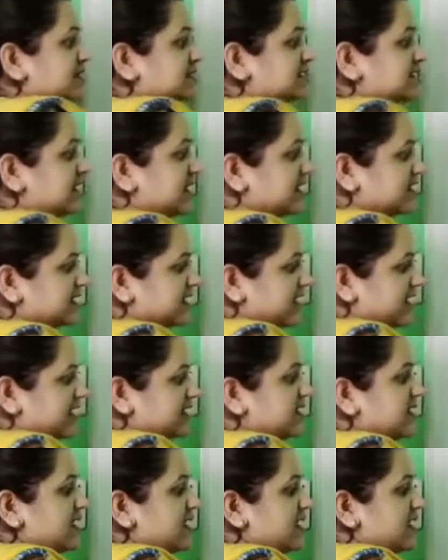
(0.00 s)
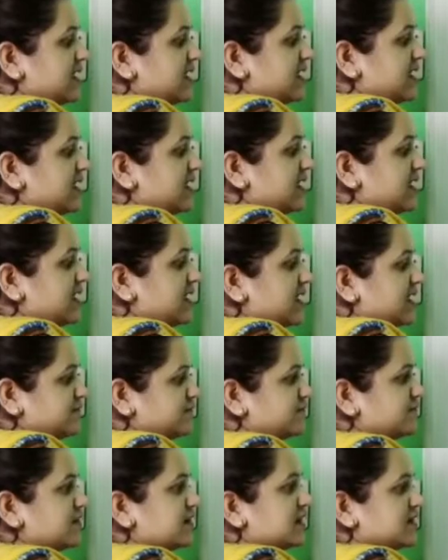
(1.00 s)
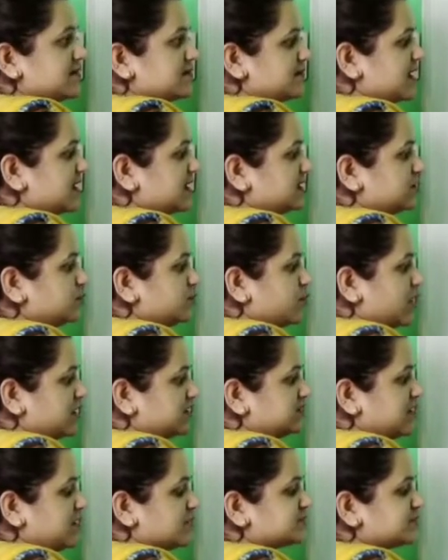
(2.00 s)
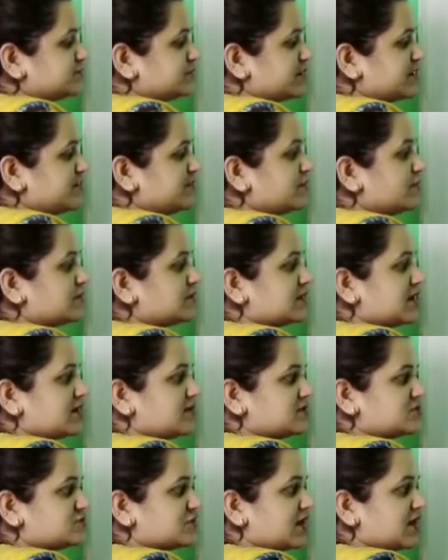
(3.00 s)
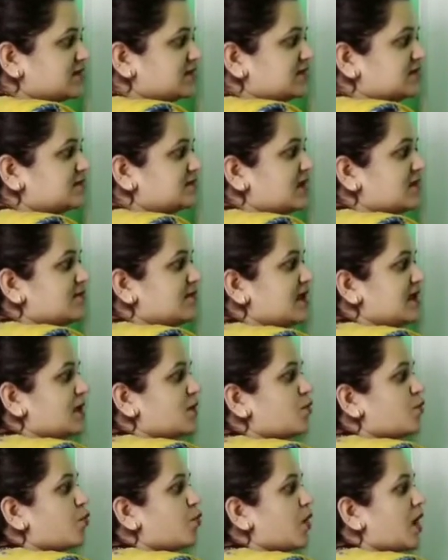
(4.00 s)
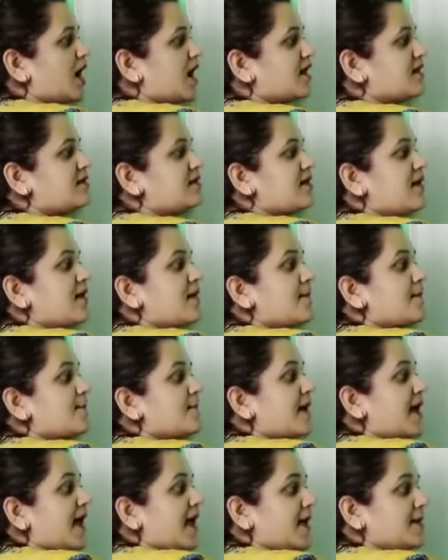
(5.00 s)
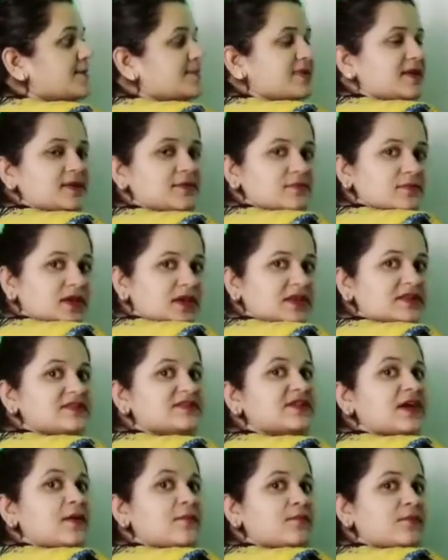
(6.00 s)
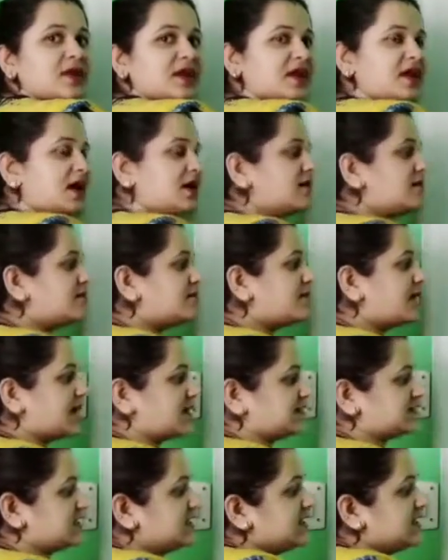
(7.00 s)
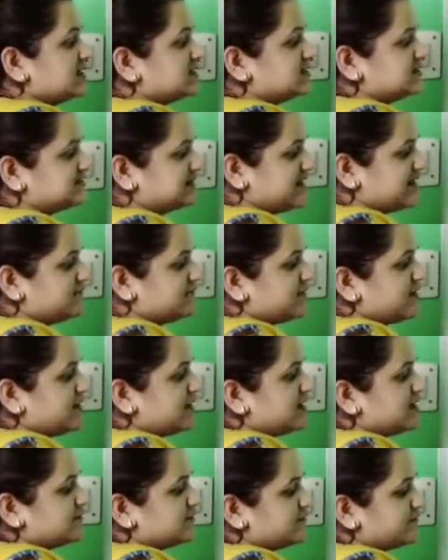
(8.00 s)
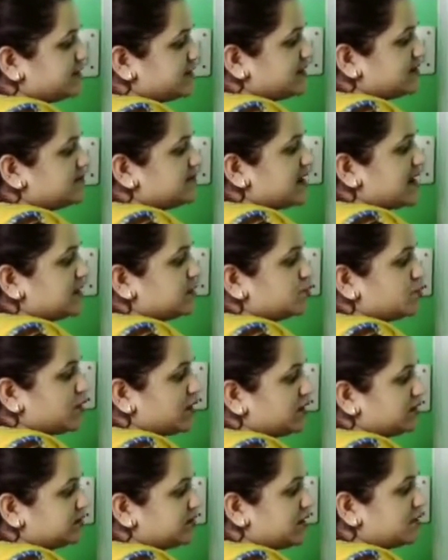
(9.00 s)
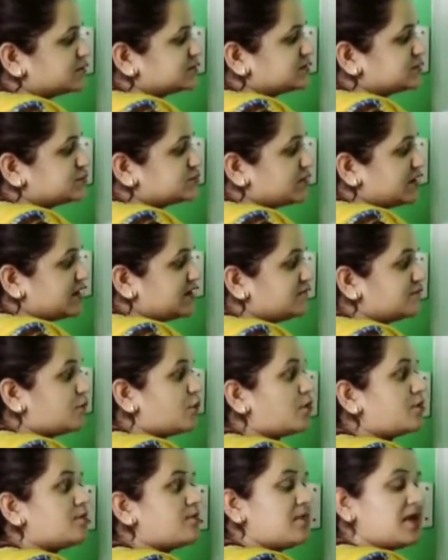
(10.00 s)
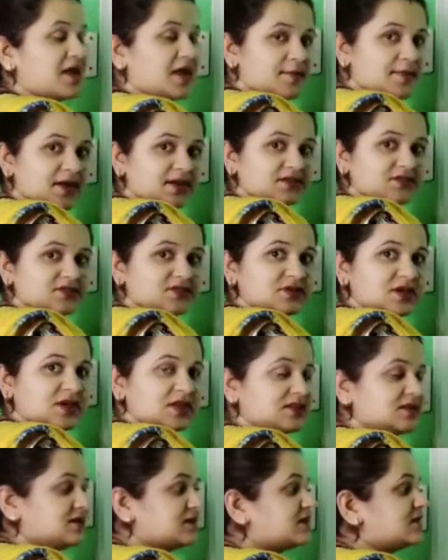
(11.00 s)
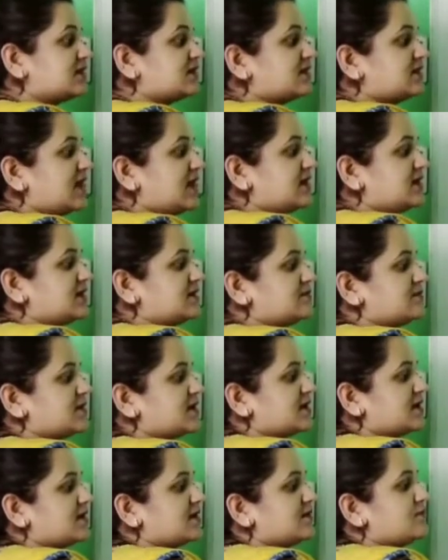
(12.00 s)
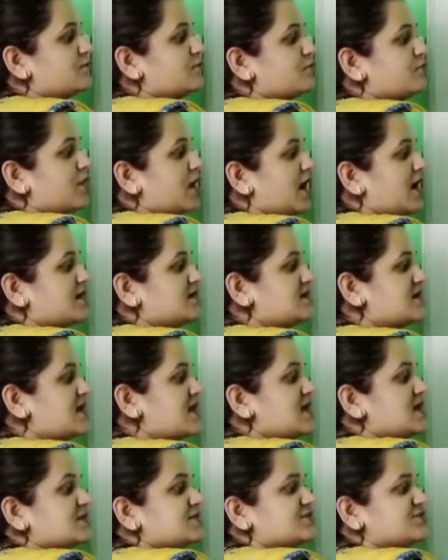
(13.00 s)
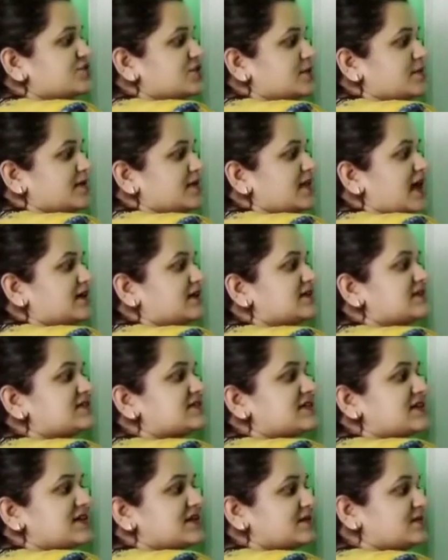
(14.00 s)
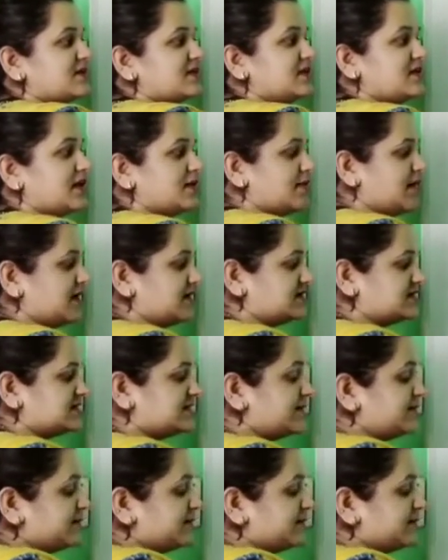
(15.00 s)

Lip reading: Again, combine 1024 KB together, they make 1 MB, means megabyte. The same way, if we combine 1024 megabytes together, then it becomes 1 GB, that is gigabyte.